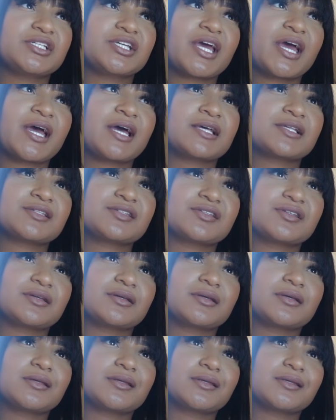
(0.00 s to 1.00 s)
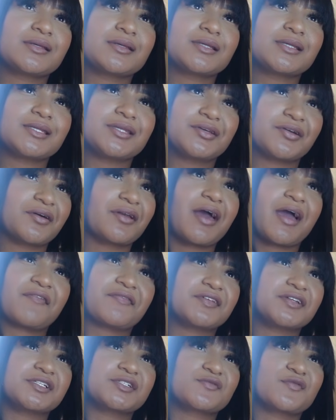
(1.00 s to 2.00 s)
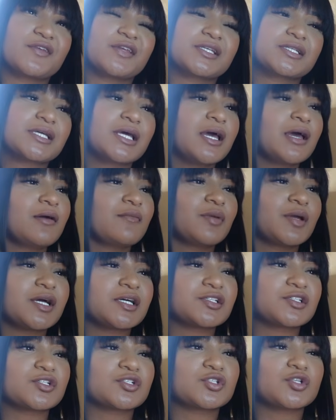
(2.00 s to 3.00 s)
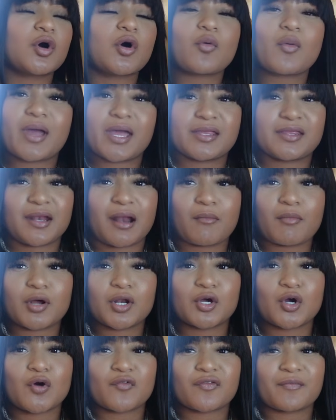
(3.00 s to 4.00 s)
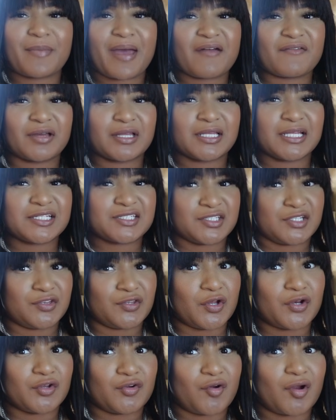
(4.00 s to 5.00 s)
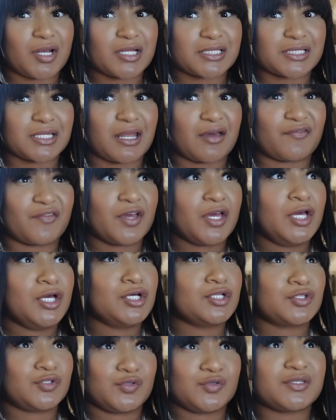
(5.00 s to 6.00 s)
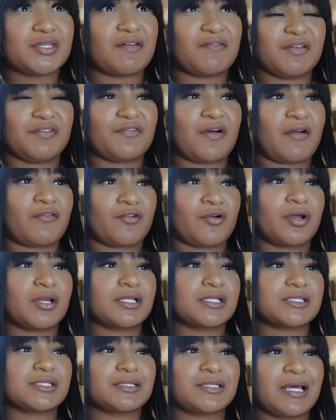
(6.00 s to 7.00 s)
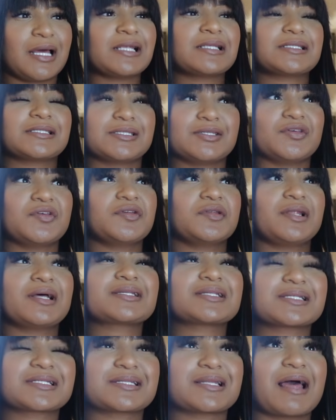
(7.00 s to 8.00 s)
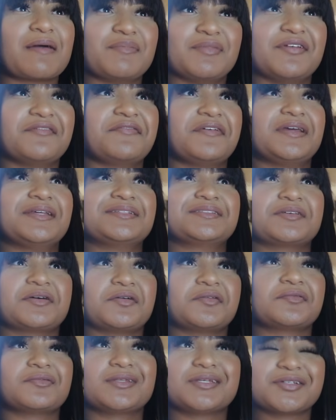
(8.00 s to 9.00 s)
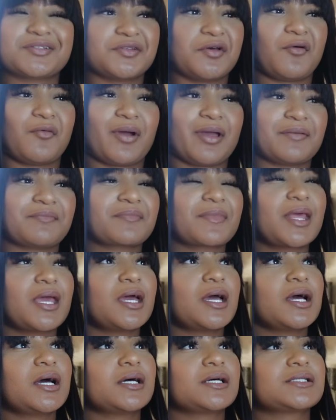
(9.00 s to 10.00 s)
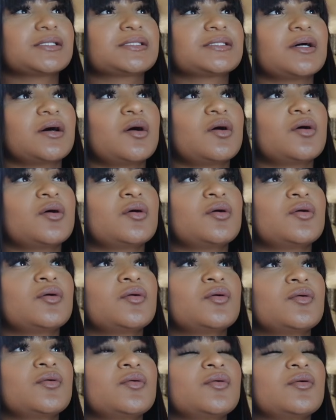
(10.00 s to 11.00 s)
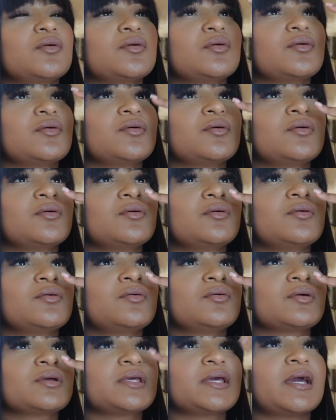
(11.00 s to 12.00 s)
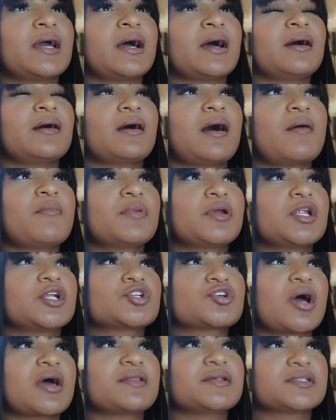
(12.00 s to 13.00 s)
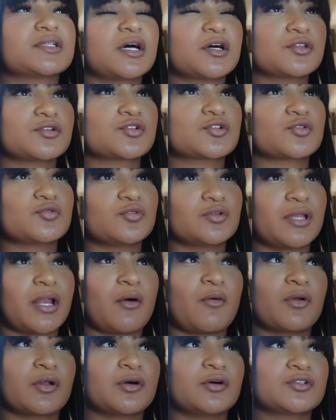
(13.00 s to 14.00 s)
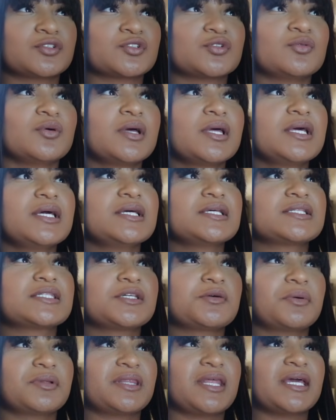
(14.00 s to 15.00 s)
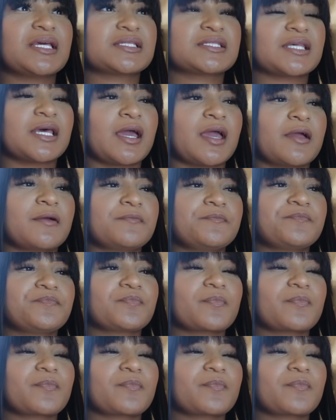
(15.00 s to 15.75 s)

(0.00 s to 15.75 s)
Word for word: Jazz, you're going to have to just finish. Because there's no way that I'm going to go from having less than 30 credits left to 75 credits. That's a slap in the face. So, there's no way. So, yeah. I'm going to try this other school that I want to go to. See what they say.